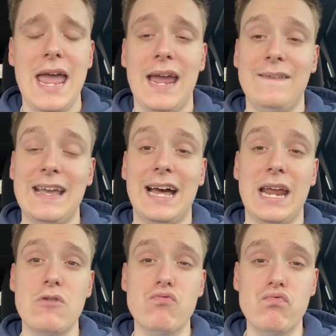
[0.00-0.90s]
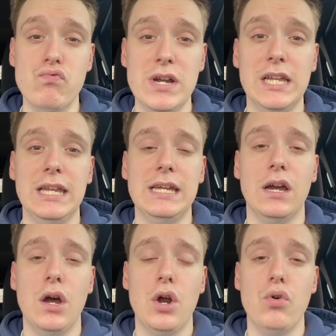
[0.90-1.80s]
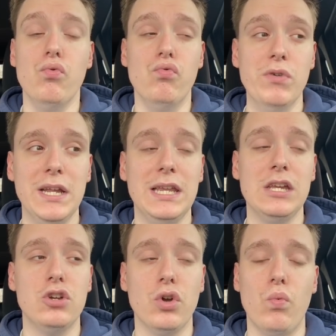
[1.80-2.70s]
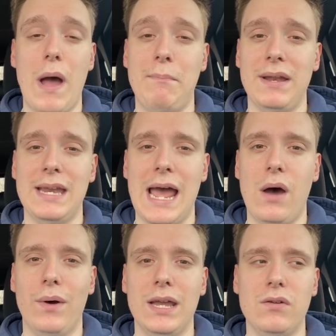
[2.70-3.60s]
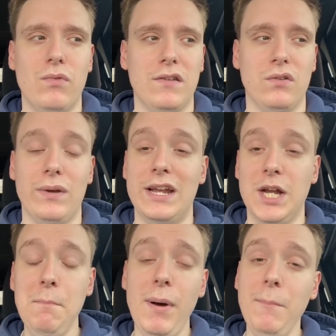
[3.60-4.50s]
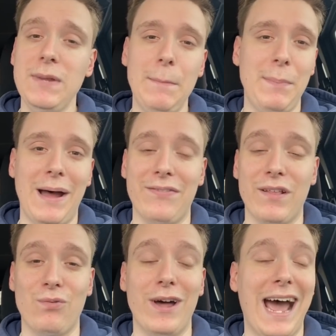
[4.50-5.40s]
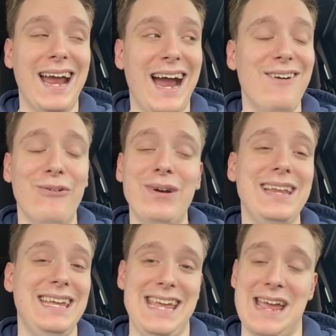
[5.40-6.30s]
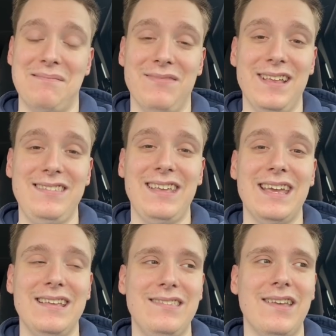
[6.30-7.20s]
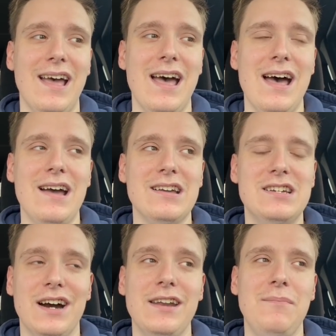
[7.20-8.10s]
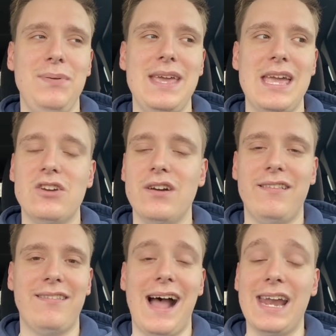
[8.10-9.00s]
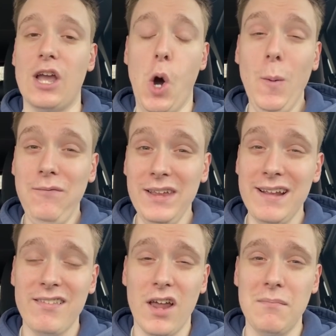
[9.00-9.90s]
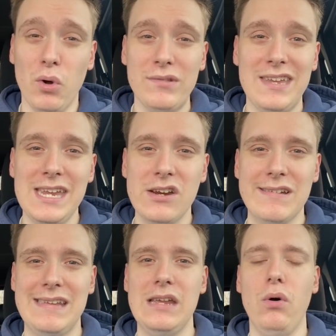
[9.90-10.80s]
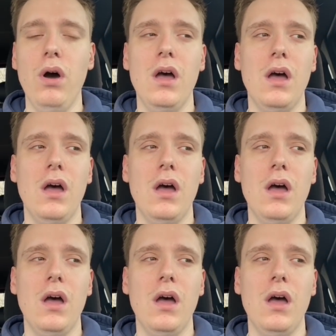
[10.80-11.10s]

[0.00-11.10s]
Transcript: and they got a really really good weapon now in Russell Gage. I'm pumped up about this one. I, I really am. This is gonna be a good signing. Hopefully, it's on a multi-year deal.